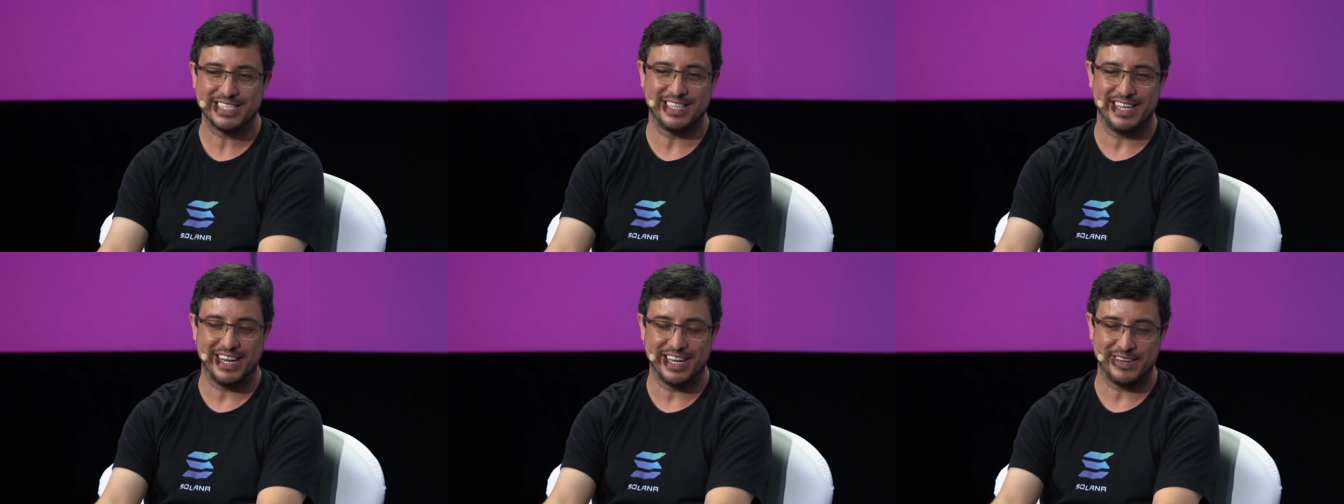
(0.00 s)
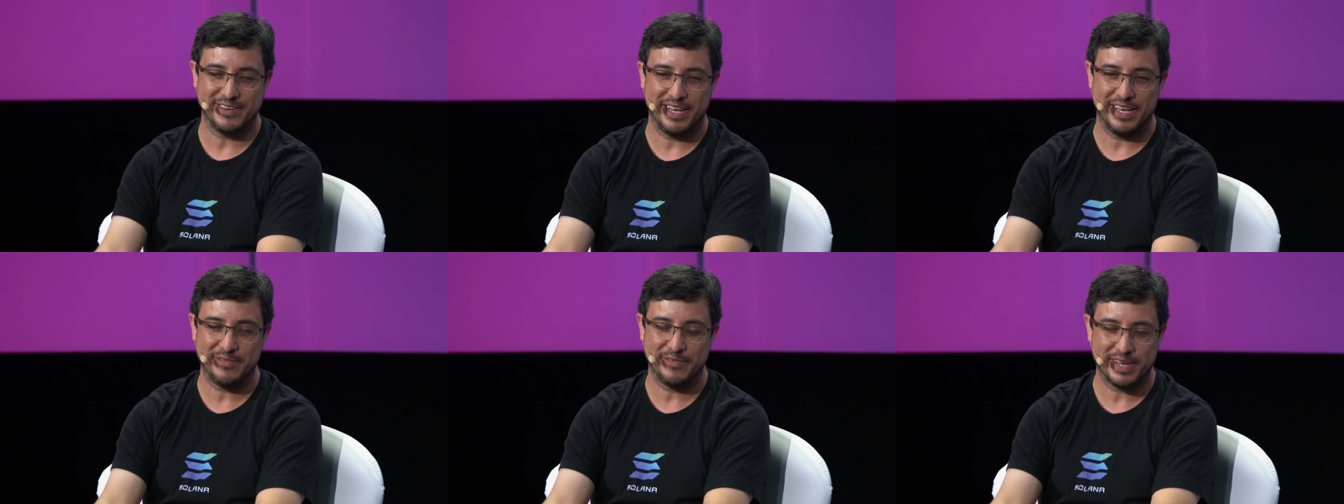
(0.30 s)
thought,
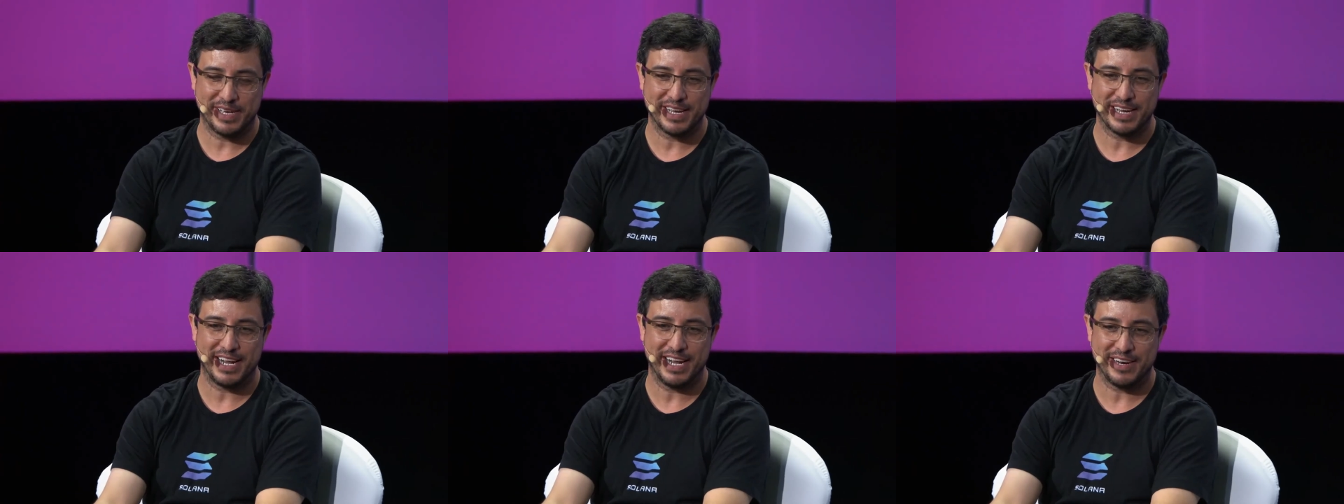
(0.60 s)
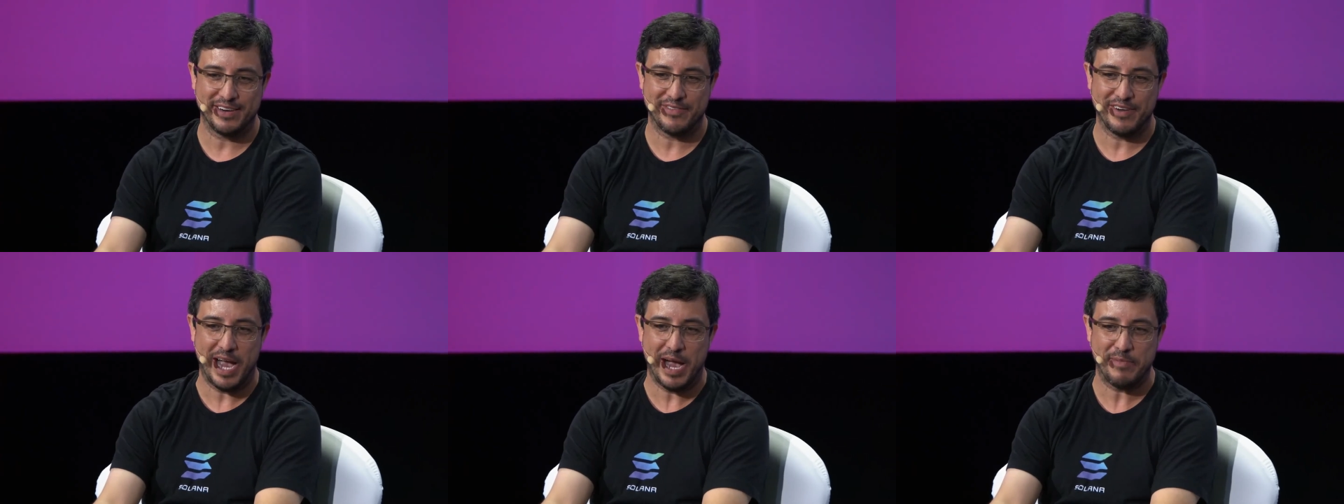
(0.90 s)
and we can
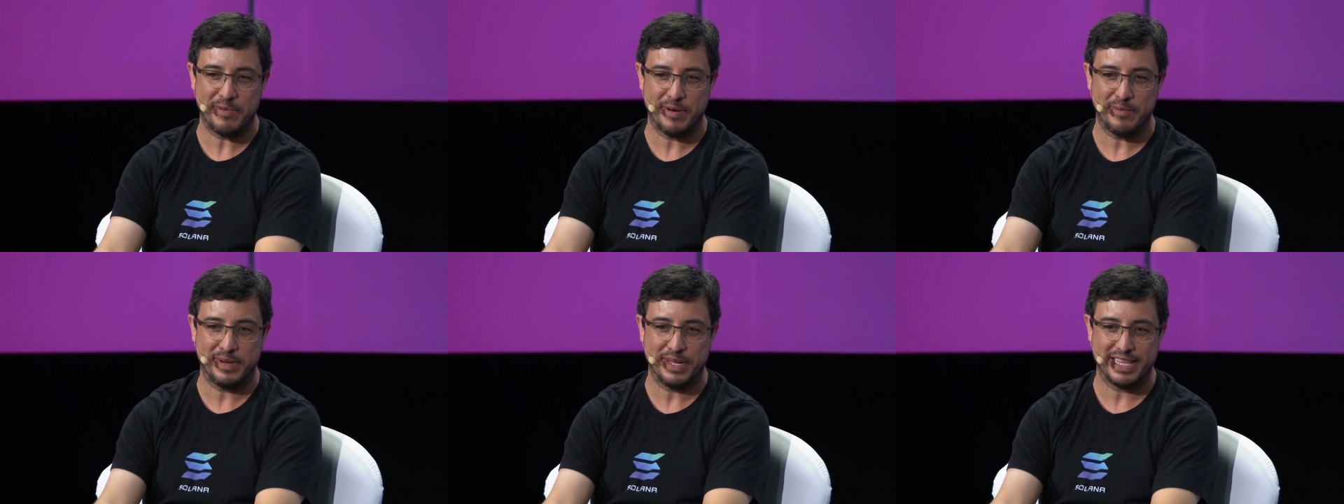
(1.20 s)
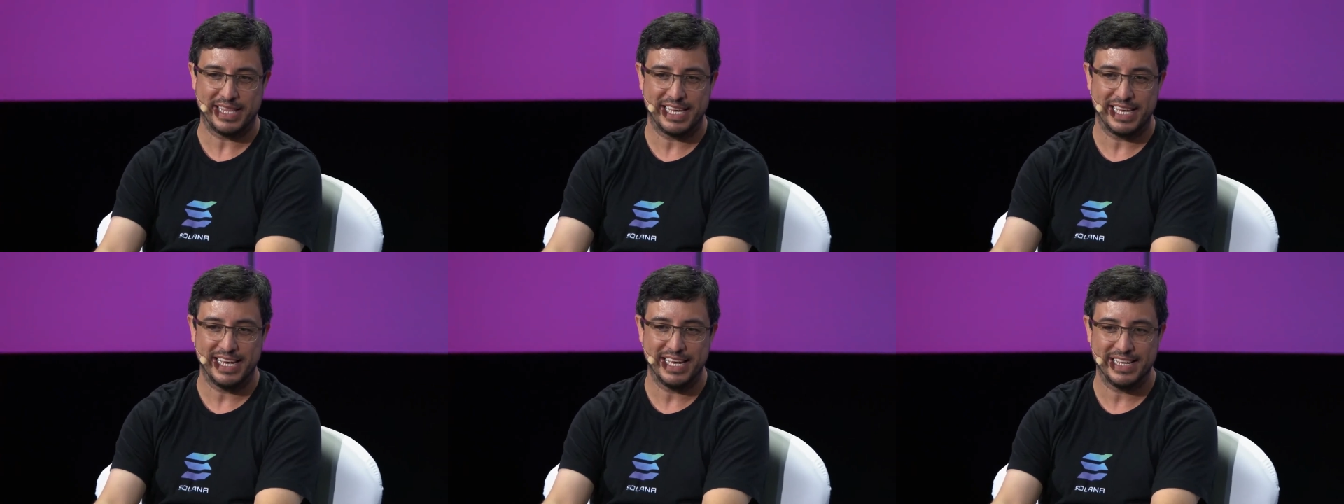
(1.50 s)
kind of wrap up at
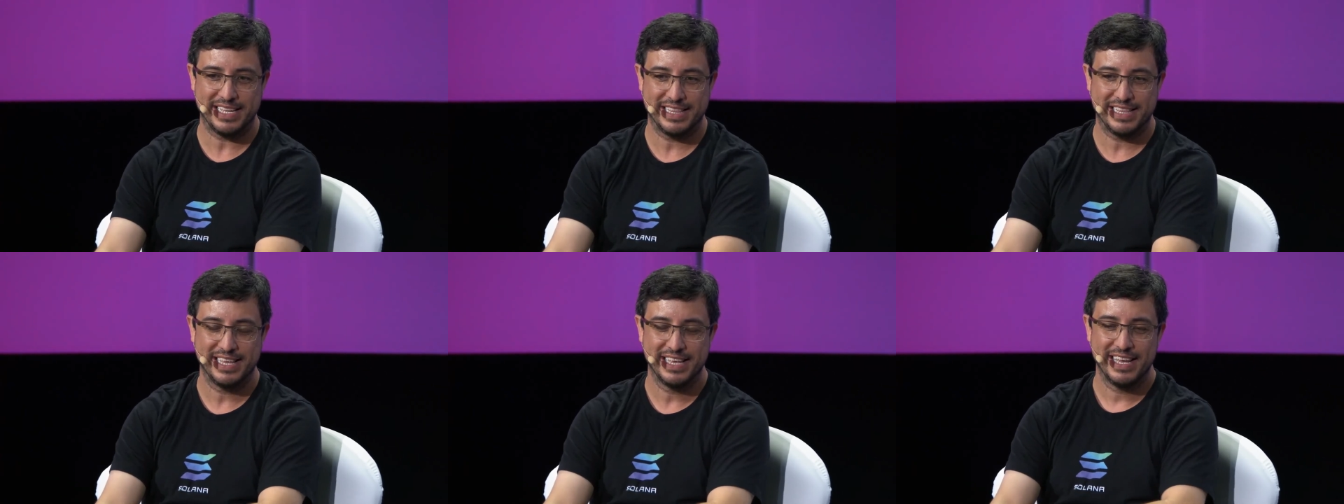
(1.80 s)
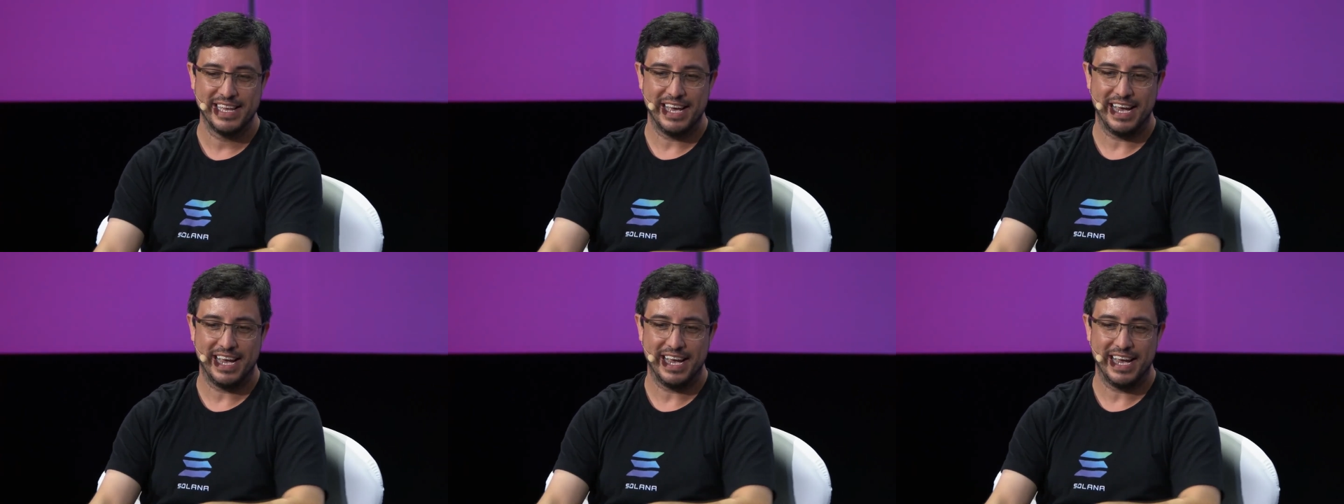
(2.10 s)
the end.